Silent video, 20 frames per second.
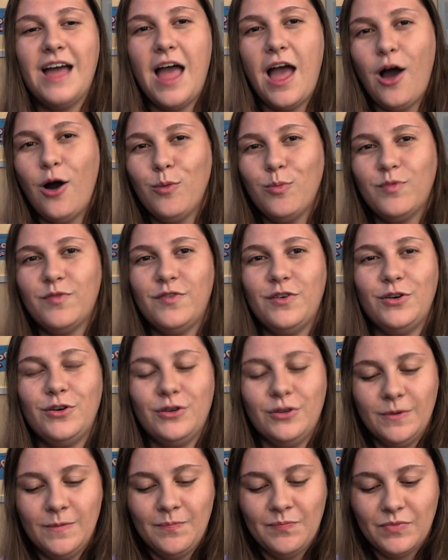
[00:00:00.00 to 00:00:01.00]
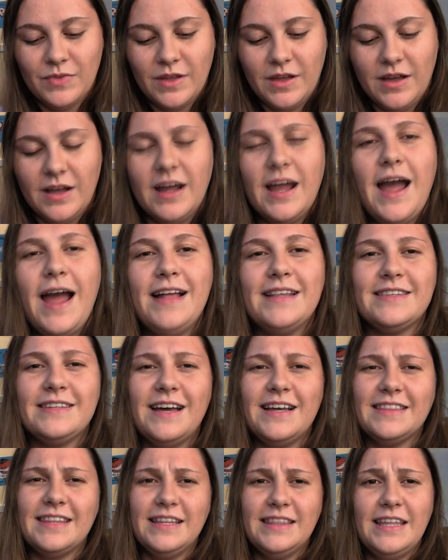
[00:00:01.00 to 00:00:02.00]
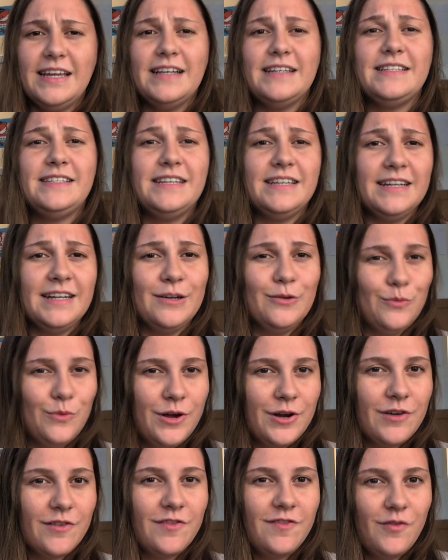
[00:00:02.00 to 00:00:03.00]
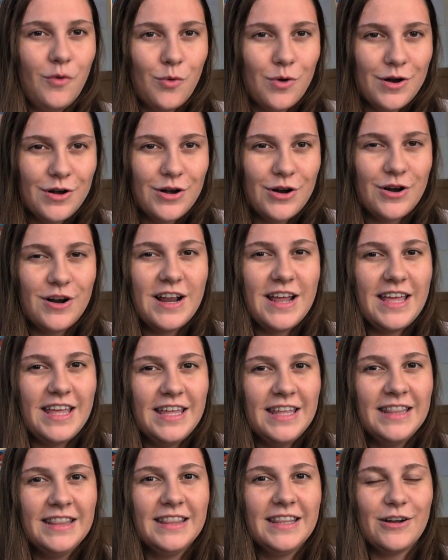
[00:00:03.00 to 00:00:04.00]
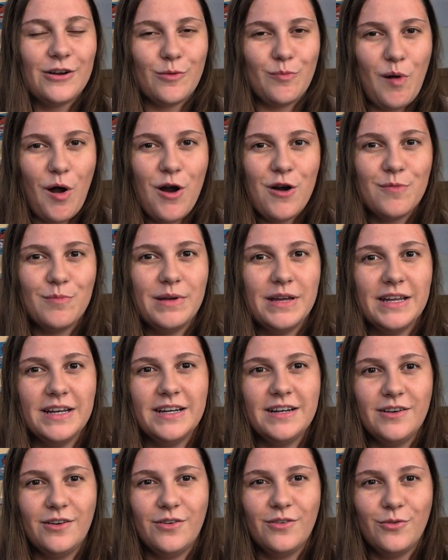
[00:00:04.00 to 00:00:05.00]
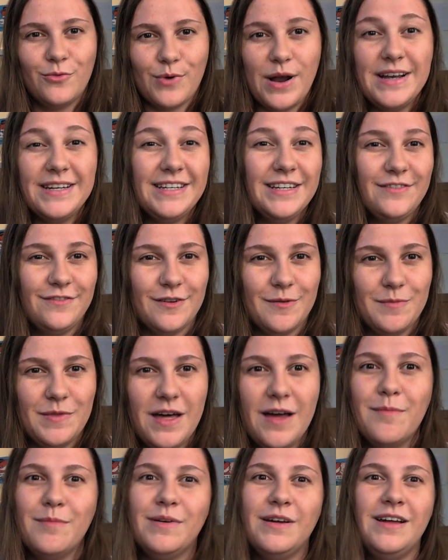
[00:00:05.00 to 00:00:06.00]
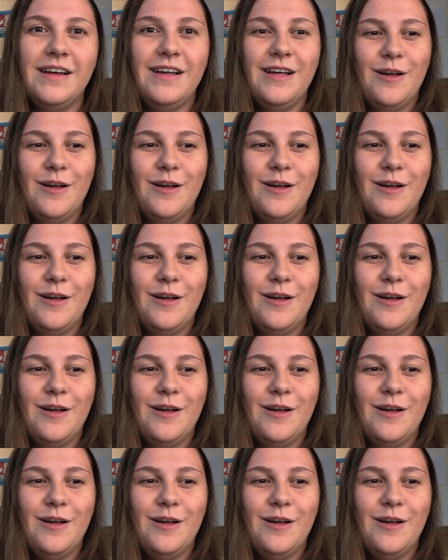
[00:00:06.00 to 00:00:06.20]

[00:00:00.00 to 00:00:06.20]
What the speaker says: helpful. It's not that they didn't want a foreigner in their apartment renting from them,